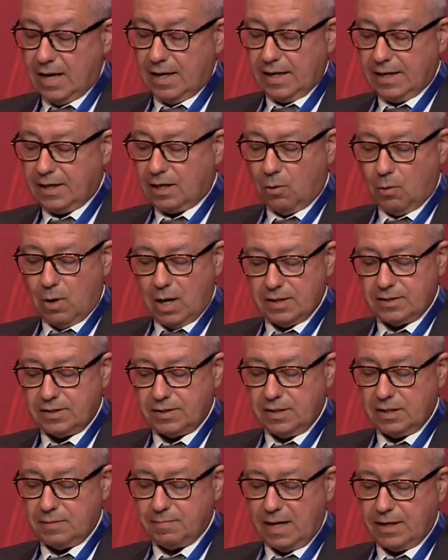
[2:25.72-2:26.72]

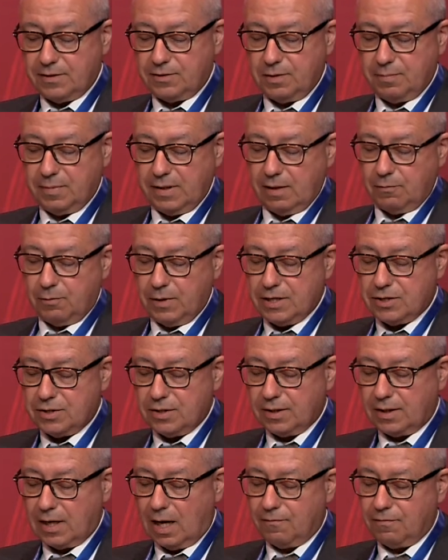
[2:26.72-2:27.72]
ECOWAS is meant to be a
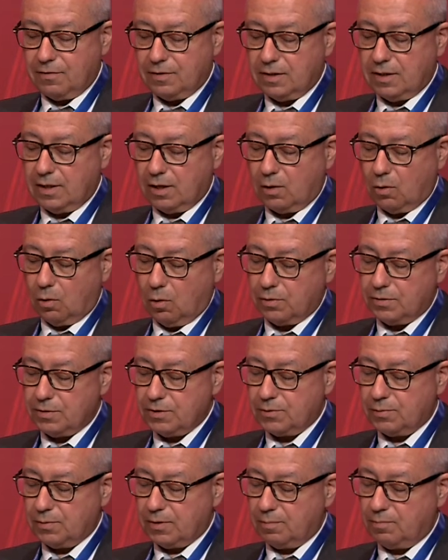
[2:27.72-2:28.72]
region governed in
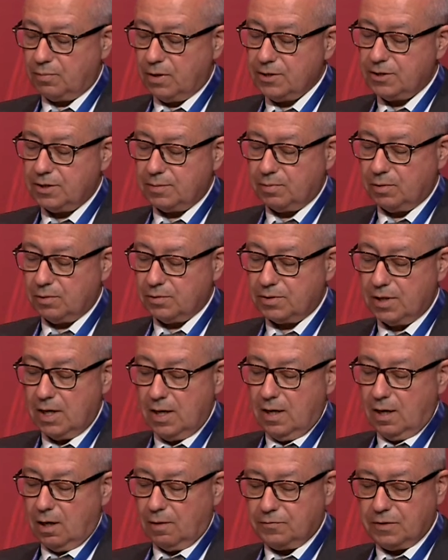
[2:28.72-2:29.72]
accordance with the principles
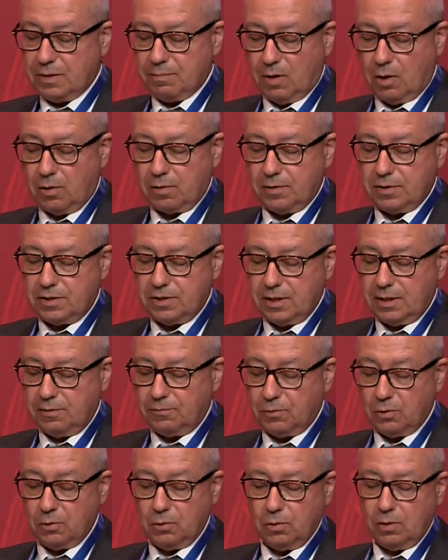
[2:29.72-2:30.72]
of democracy,
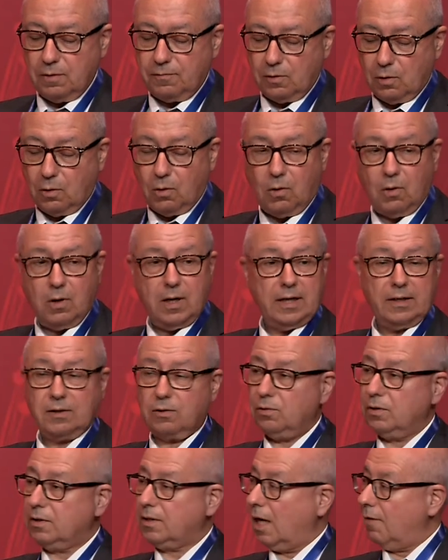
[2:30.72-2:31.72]
rule of law, and
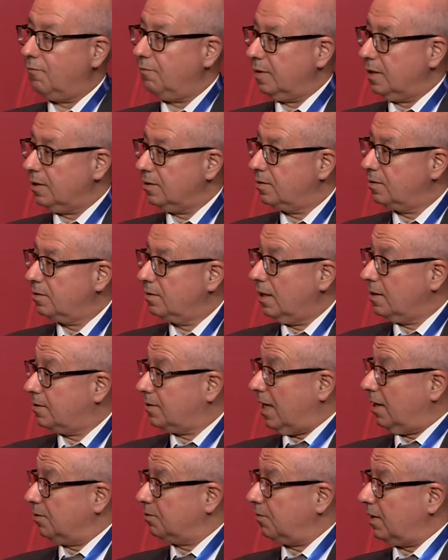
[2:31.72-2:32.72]
good governance. It
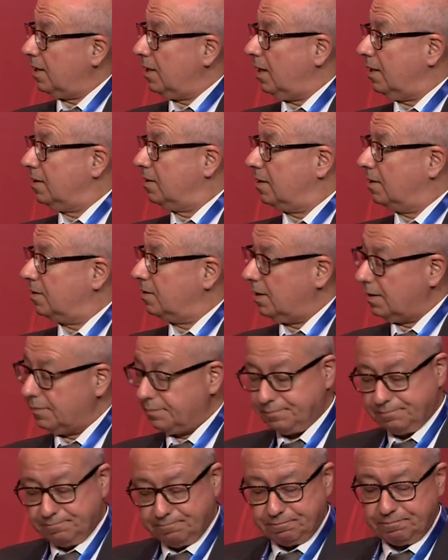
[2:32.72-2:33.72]
sounds very nice, doesn't it?
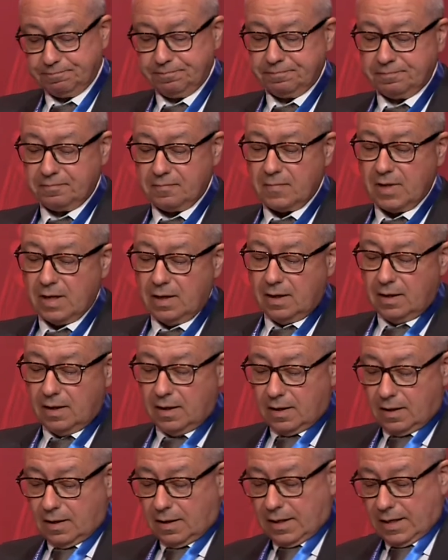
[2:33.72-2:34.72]

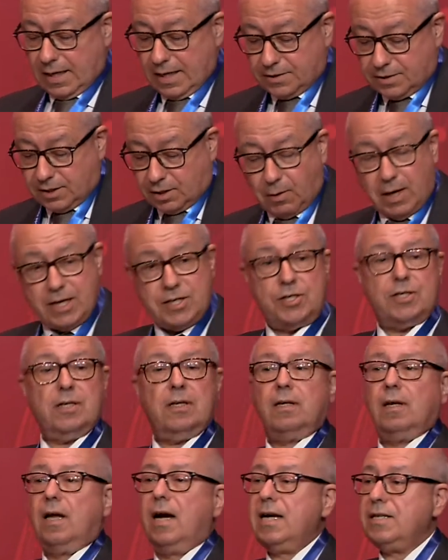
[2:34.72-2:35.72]

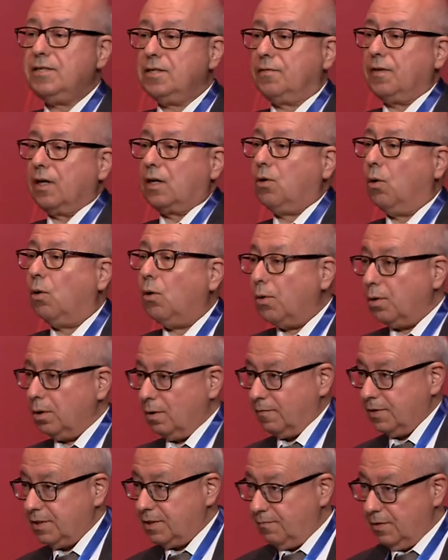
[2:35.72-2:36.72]
Integration lies at the core
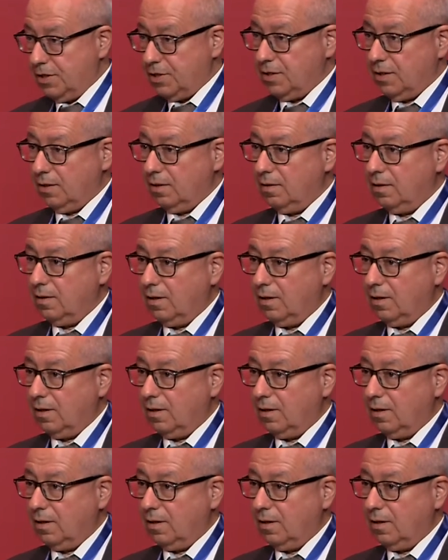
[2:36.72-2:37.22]
of this vision.